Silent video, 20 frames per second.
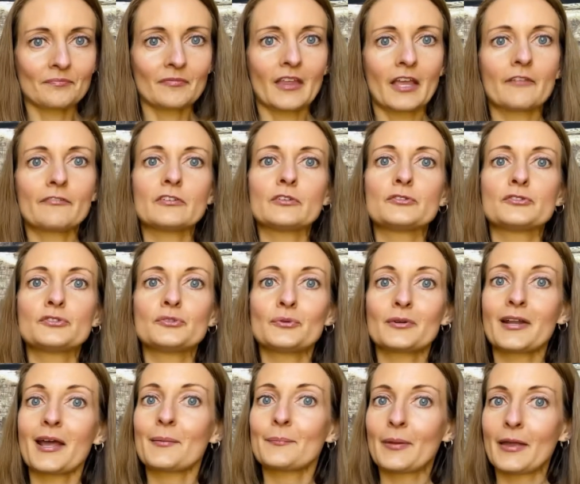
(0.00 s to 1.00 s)
If you do it
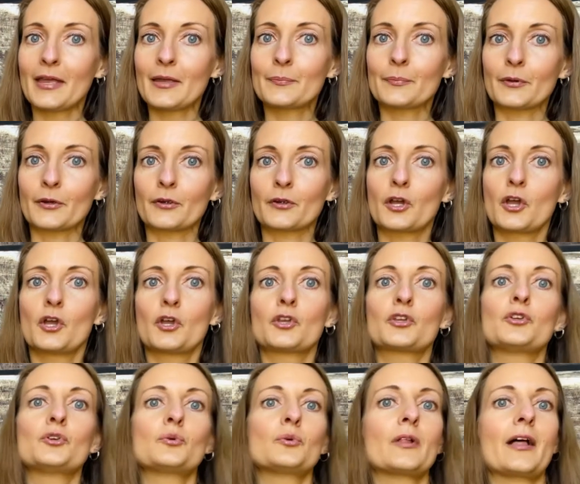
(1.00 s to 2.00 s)
on paper,
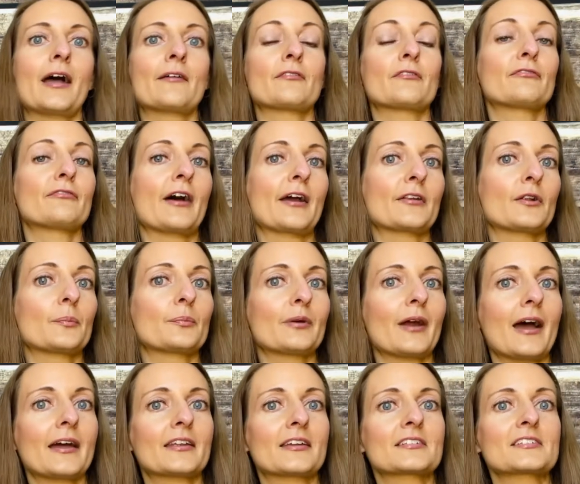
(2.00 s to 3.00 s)
you will have a final
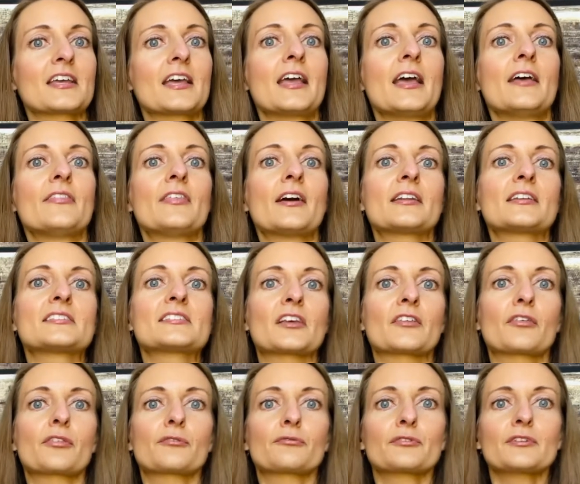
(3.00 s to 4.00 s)
product that is a
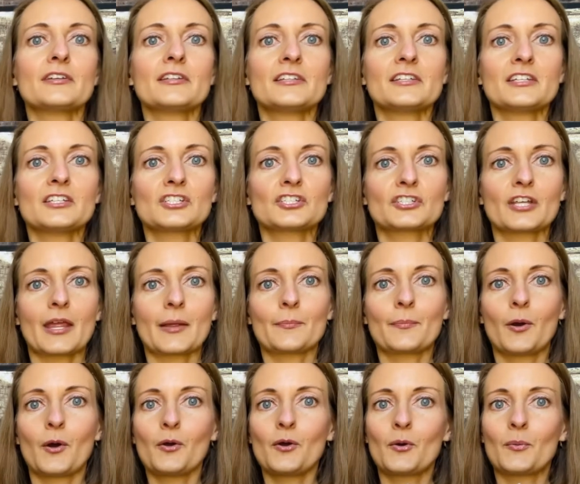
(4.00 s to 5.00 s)
3D shaped
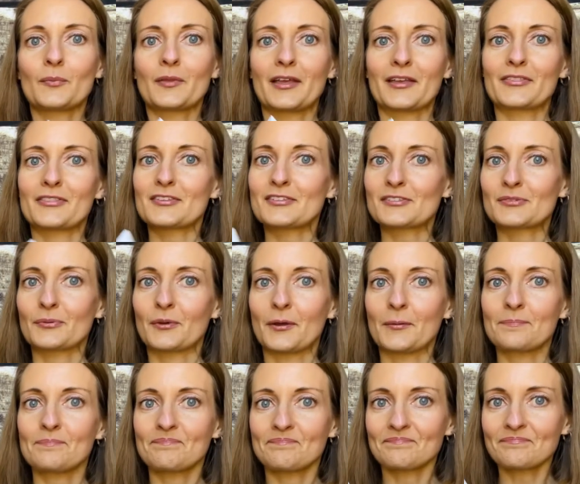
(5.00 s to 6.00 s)
poem like this one,
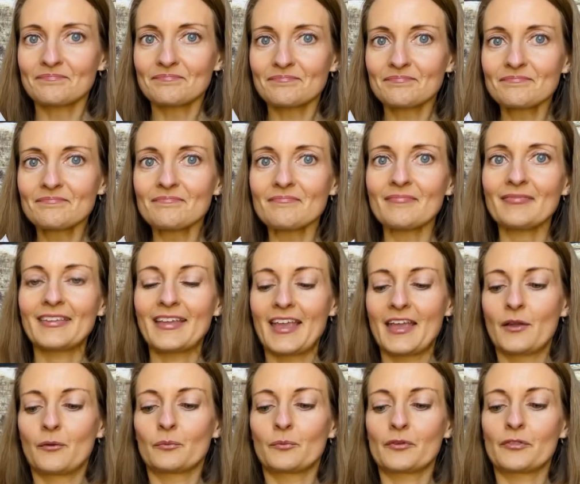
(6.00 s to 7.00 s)

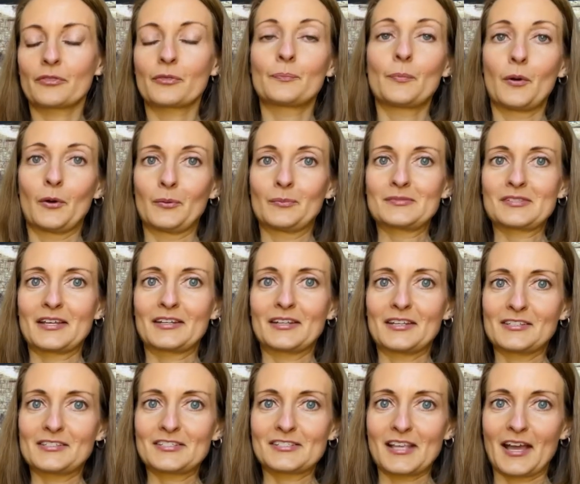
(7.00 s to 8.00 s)
with poems on
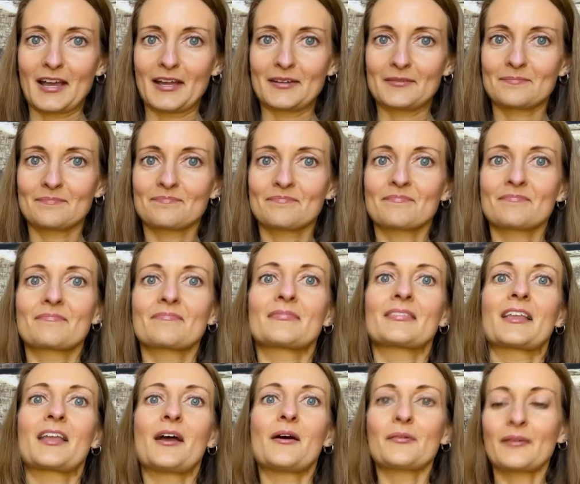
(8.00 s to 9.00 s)
each
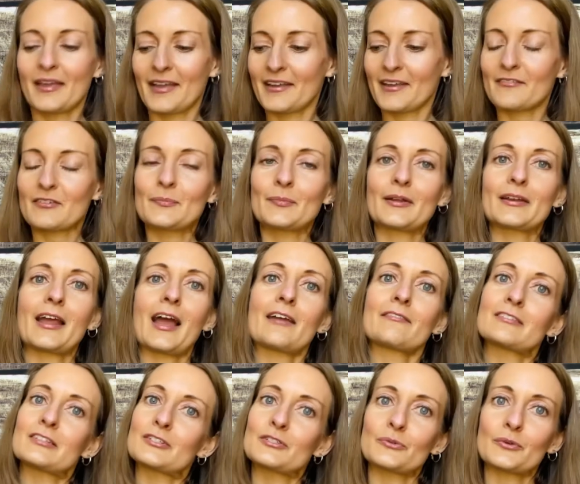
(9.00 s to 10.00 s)
side. Okay, everybody, I've
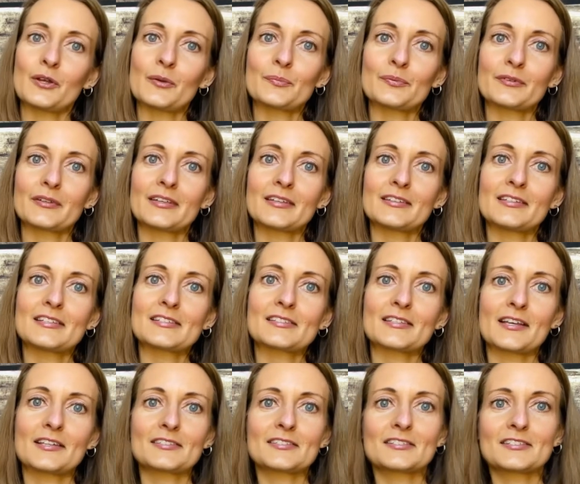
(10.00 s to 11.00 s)
enjoyed bringing these
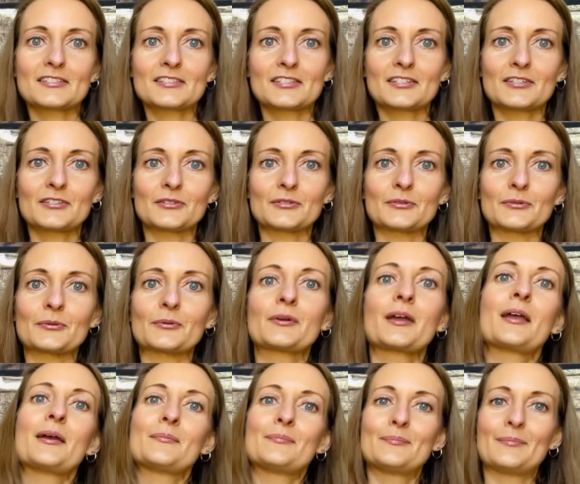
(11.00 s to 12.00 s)
lessons to you.
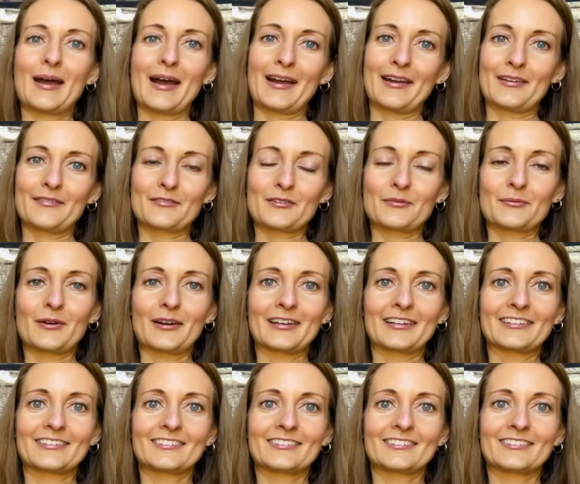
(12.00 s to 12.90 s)
Bye, everyone.